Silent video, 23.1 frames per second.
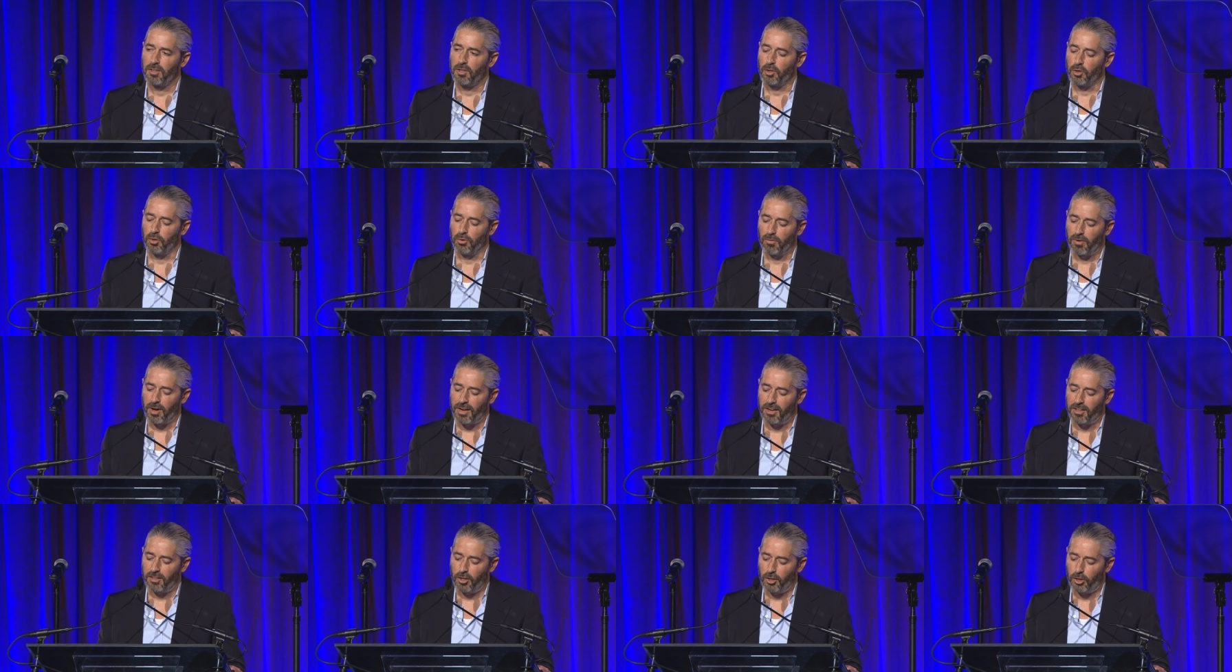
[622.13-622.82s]
You
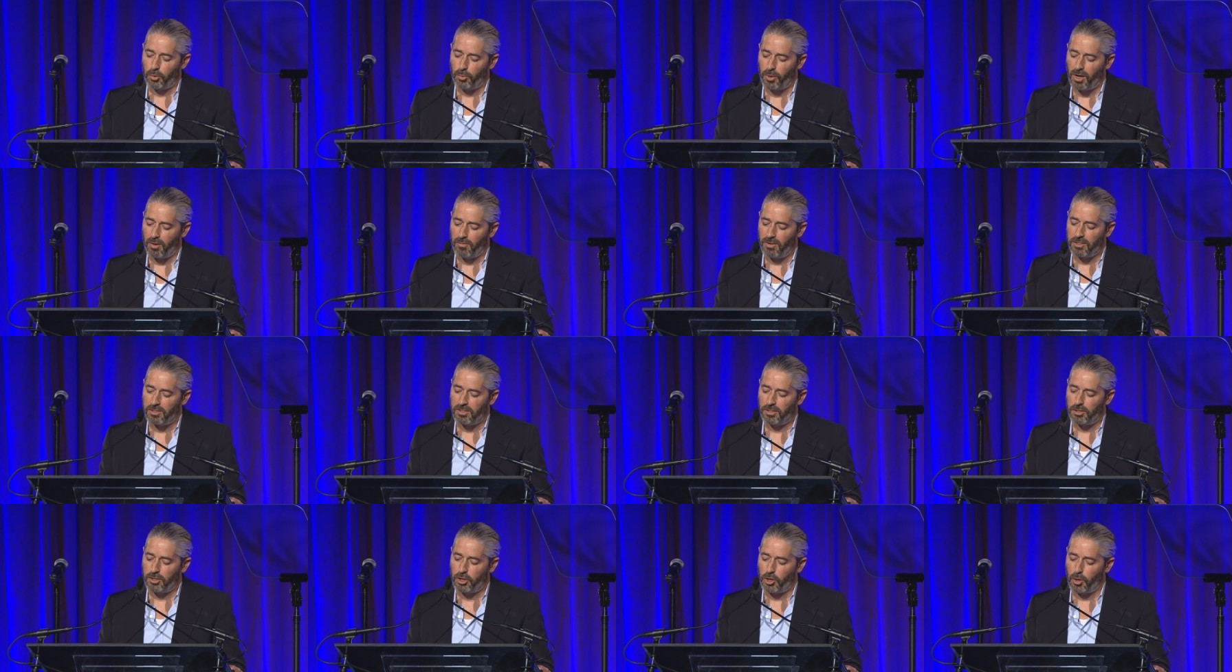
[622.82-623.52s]
invited the three of
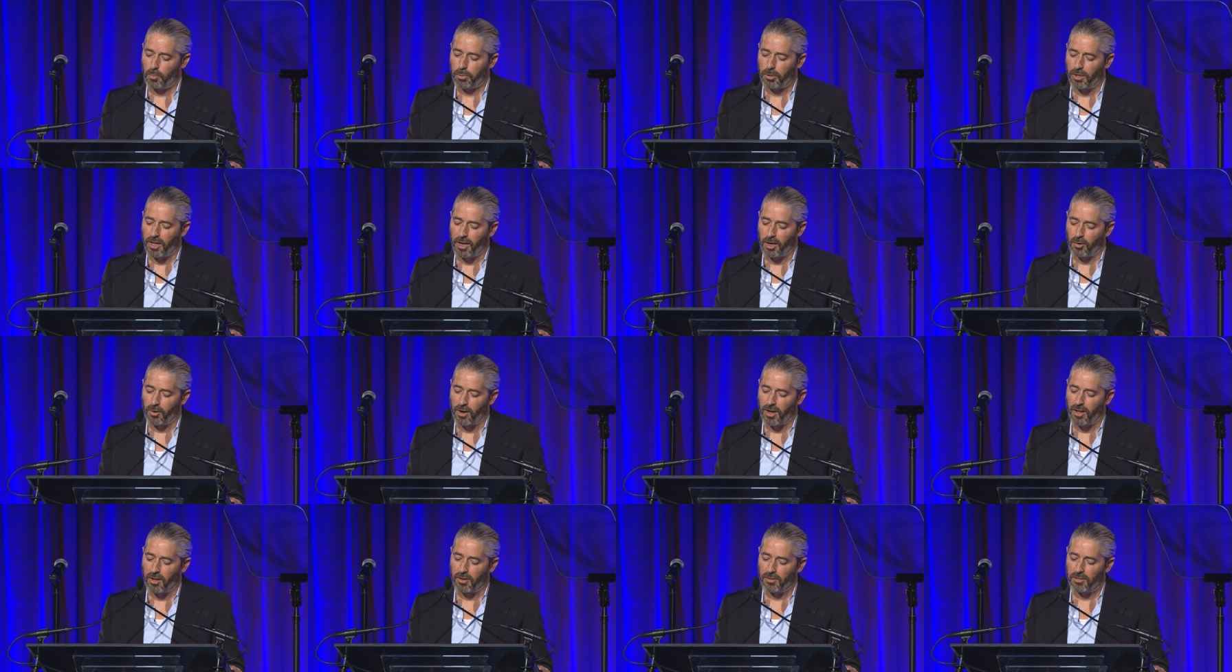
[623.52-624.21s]
us into your
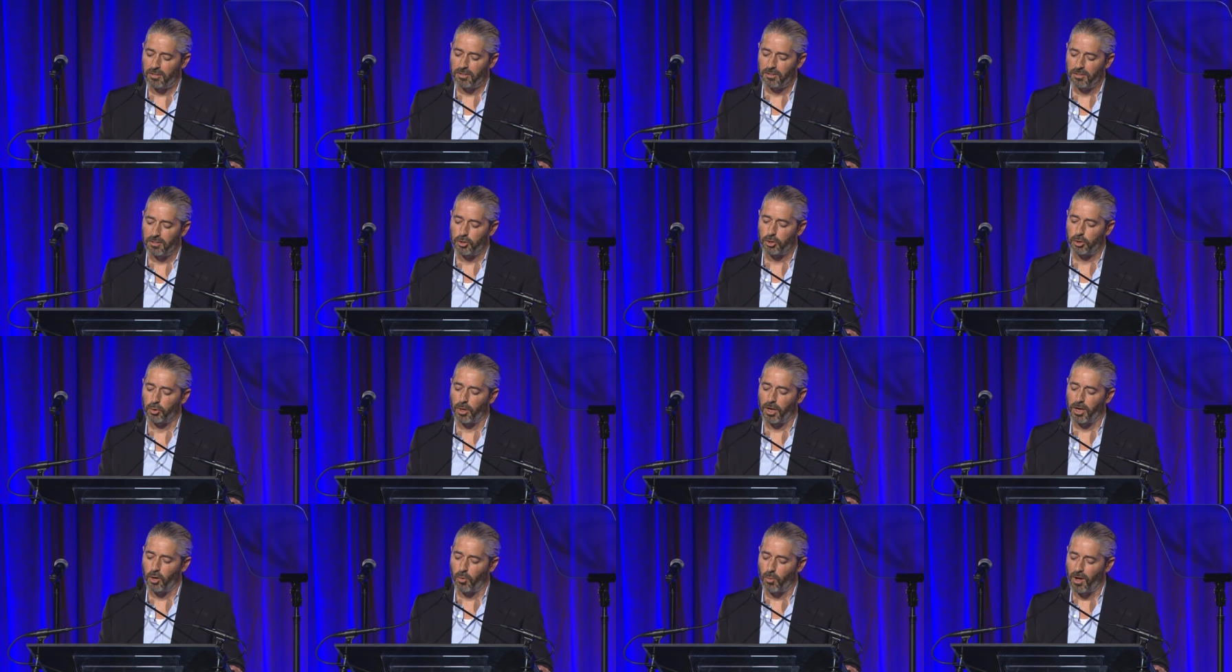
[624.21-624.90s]
playground
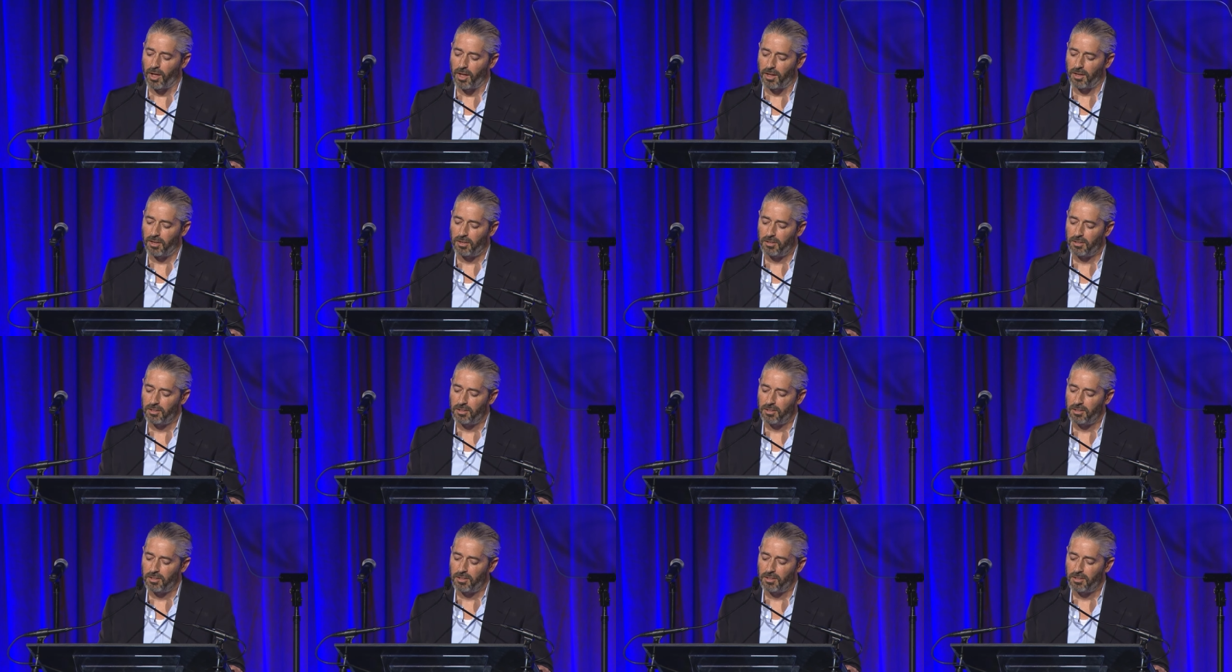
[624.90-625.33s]
straight away,